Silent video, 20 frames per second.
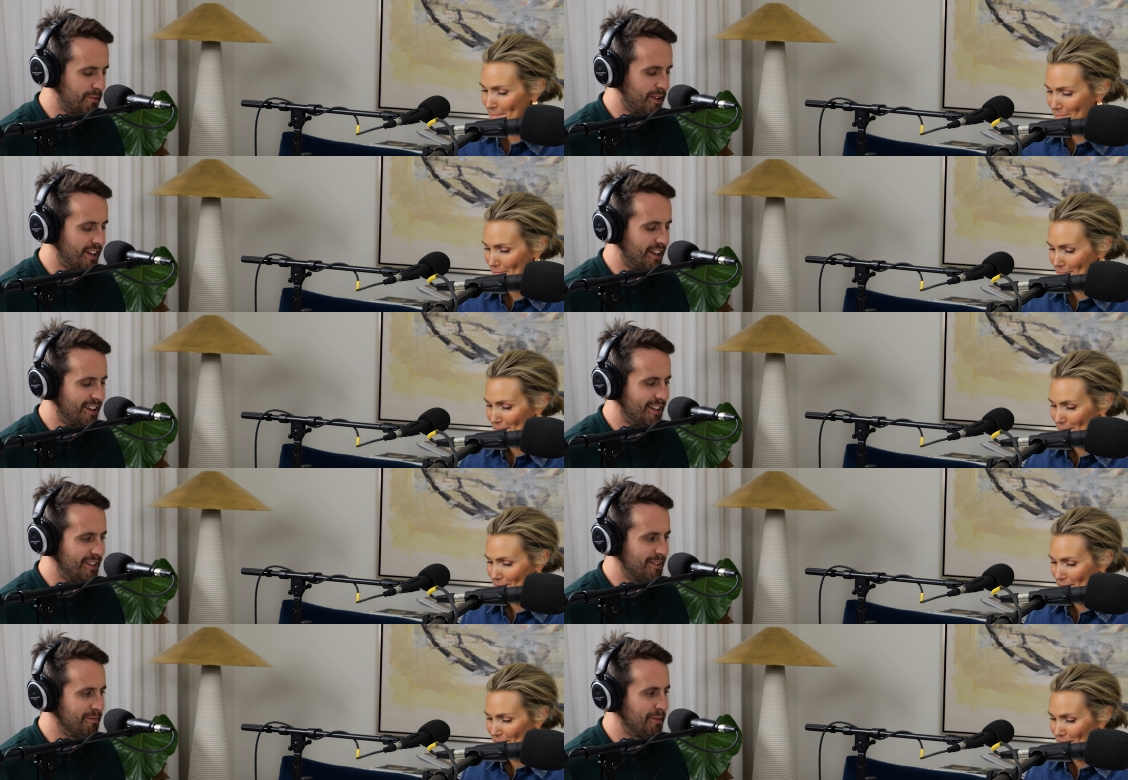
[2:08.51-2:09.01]

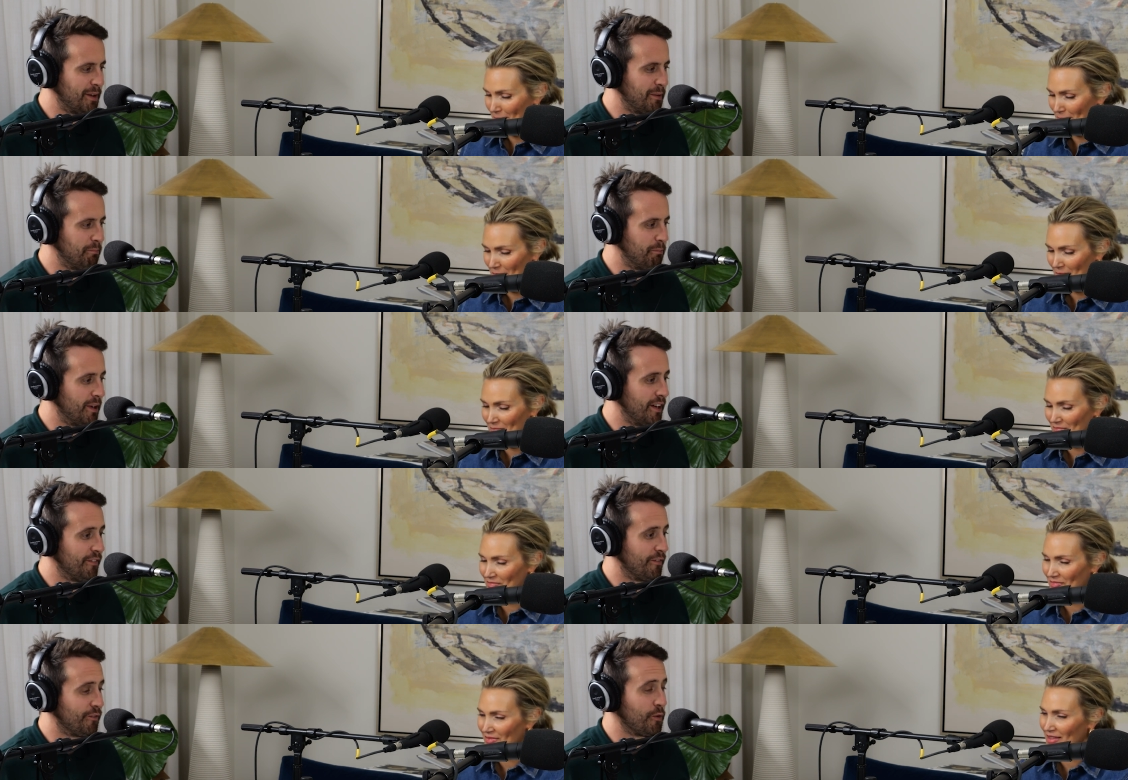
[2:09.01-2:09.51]
Speaker 1: Um,
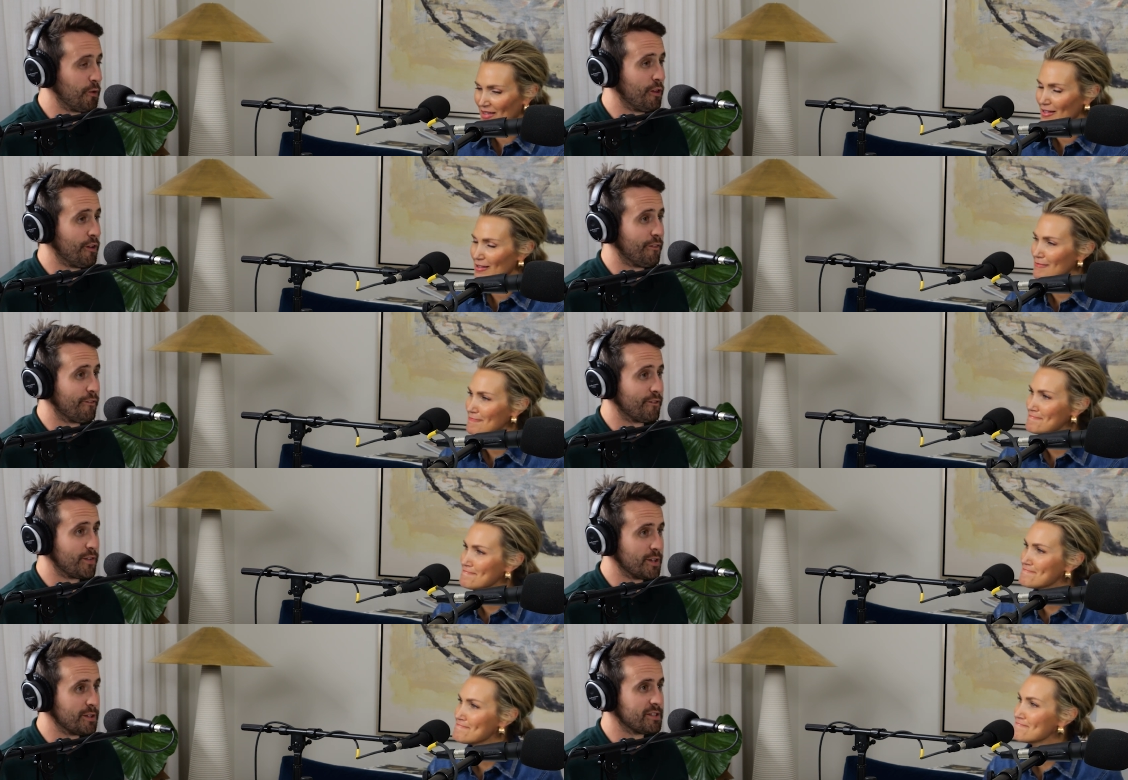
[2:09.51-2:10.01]
but for the
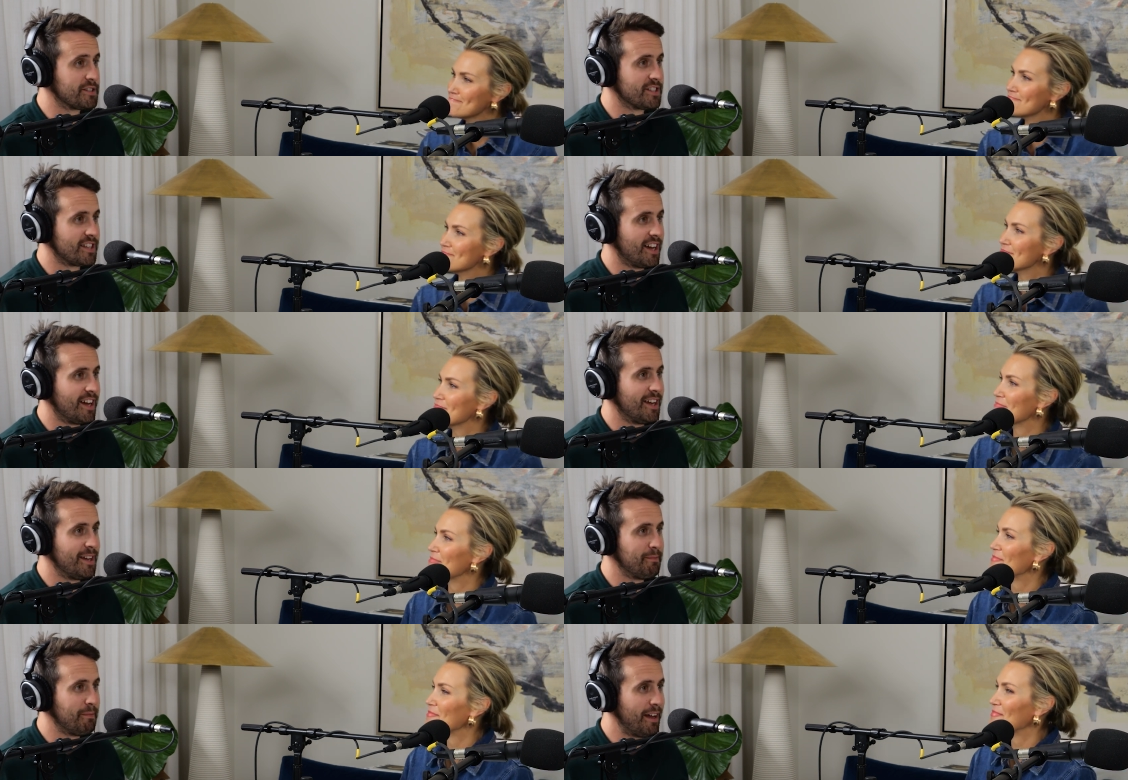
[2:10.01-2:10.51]
first
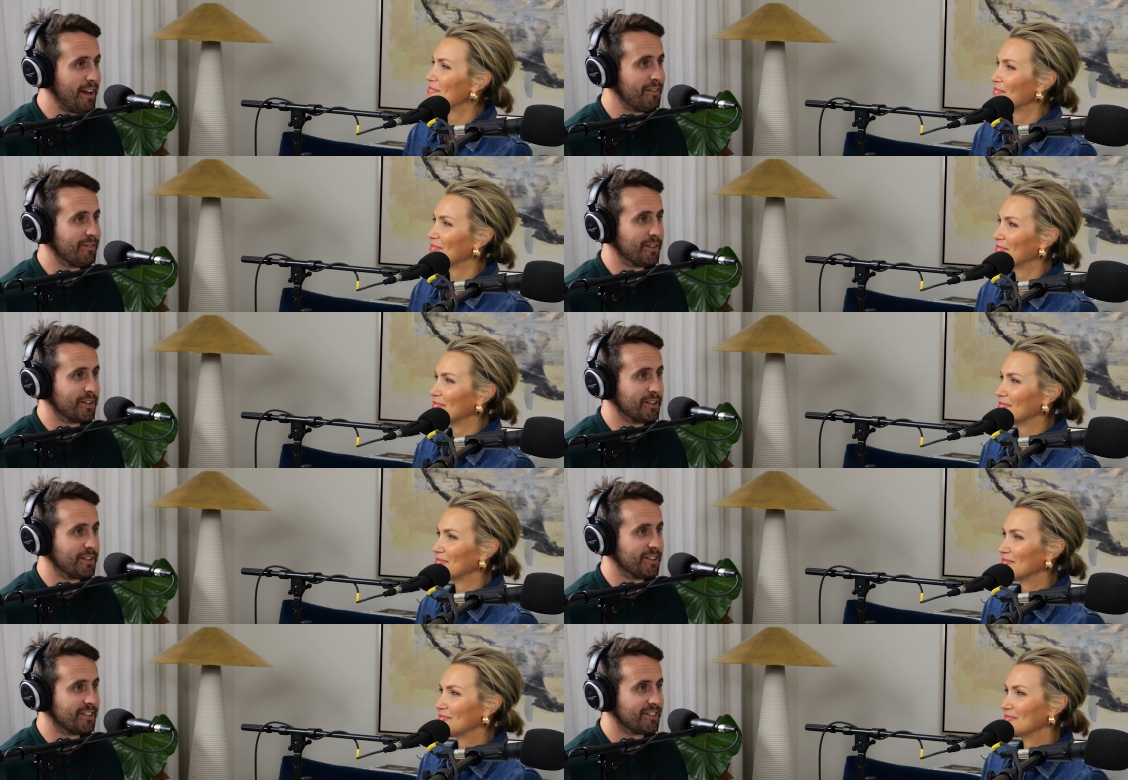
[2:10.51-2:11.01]
time
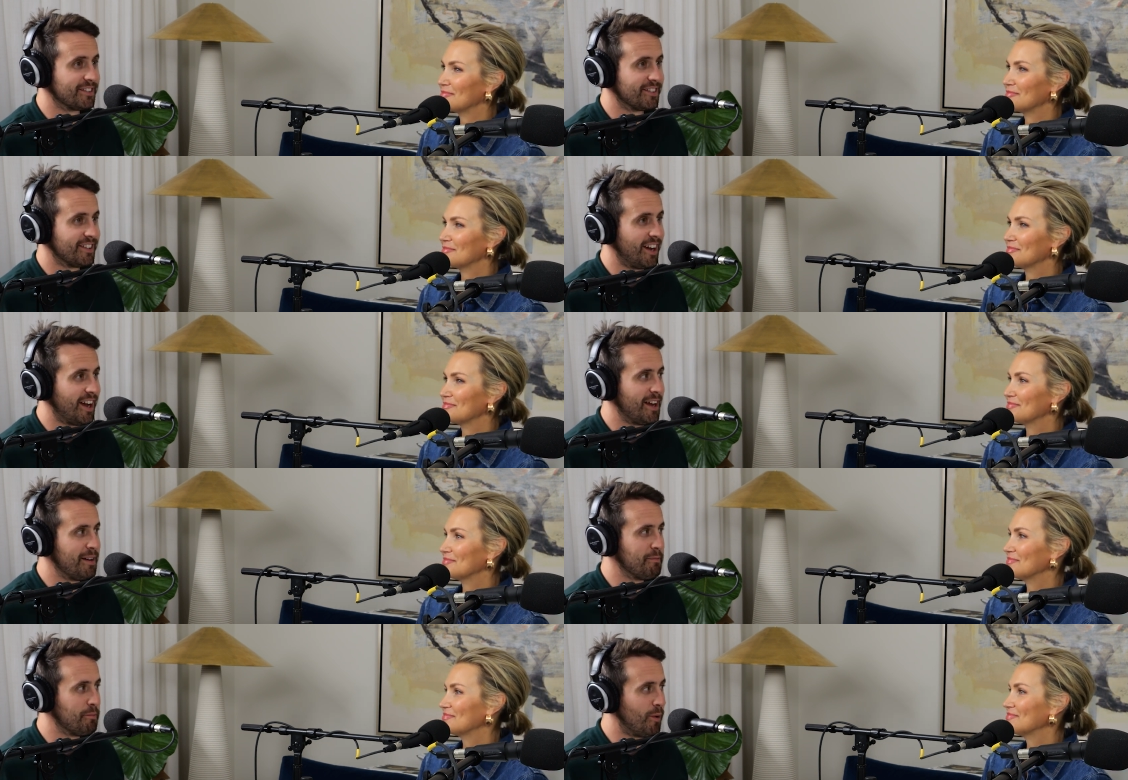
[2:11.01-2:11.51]
ever,
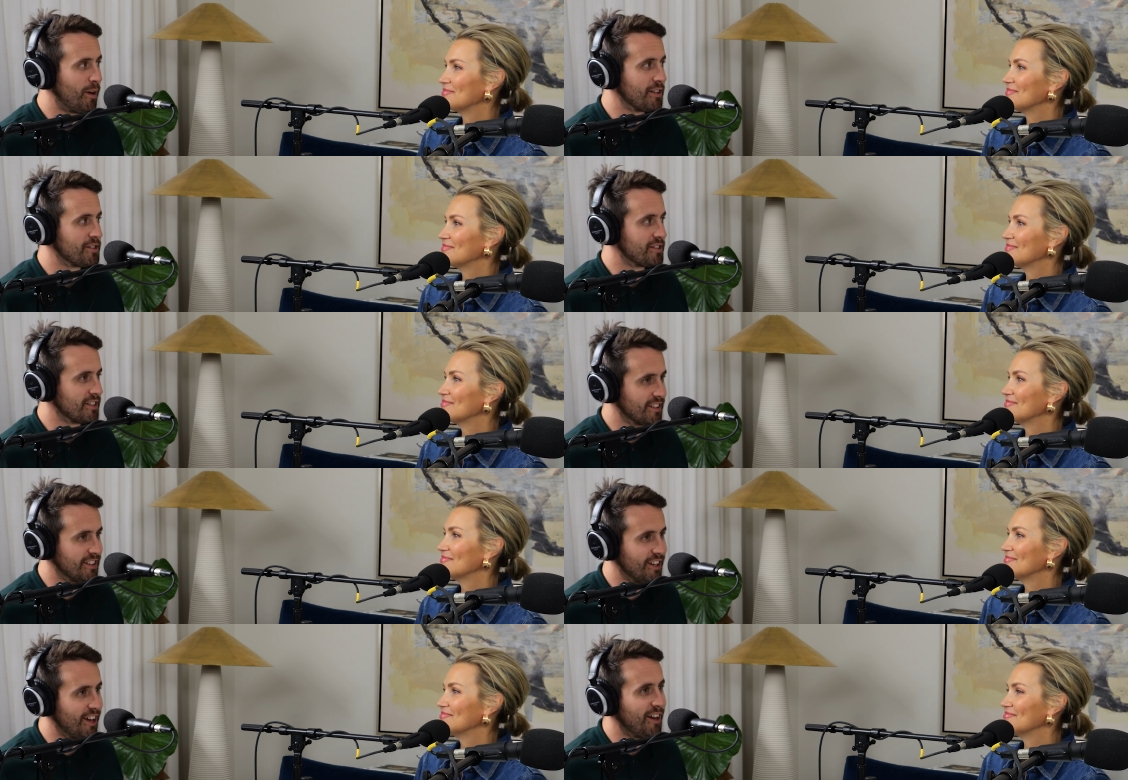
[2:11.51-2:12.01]
I'm
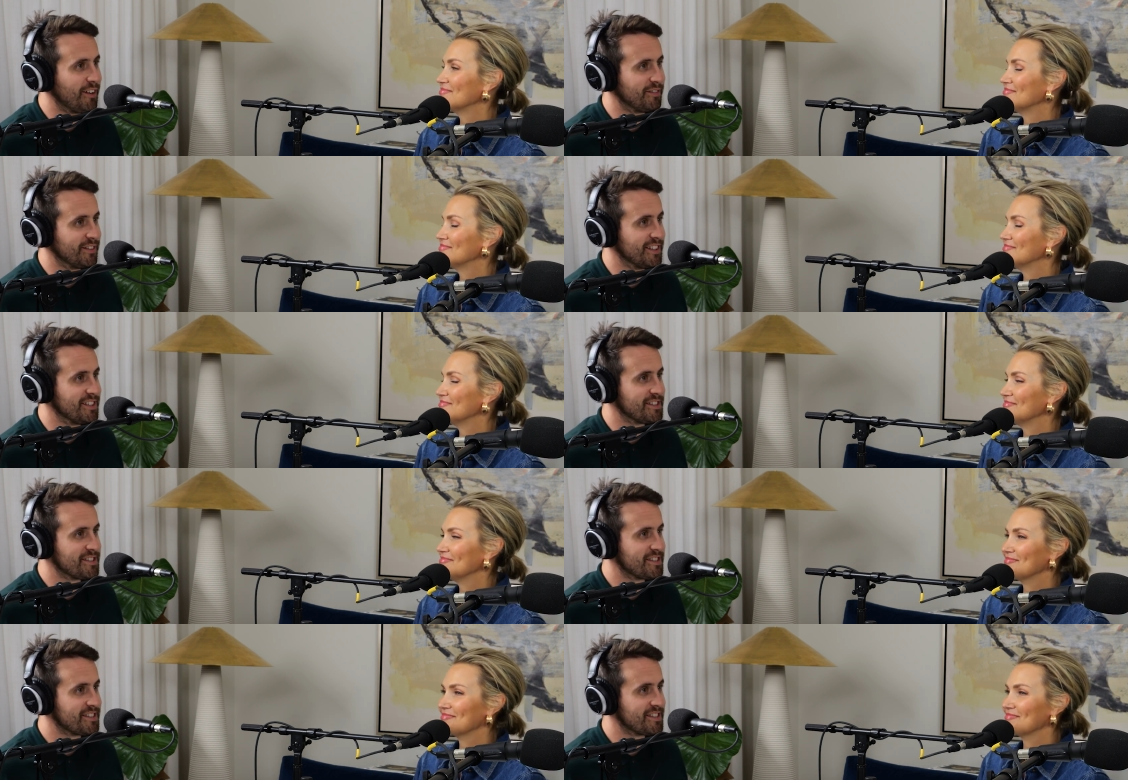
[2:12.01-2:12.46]
watching The Office.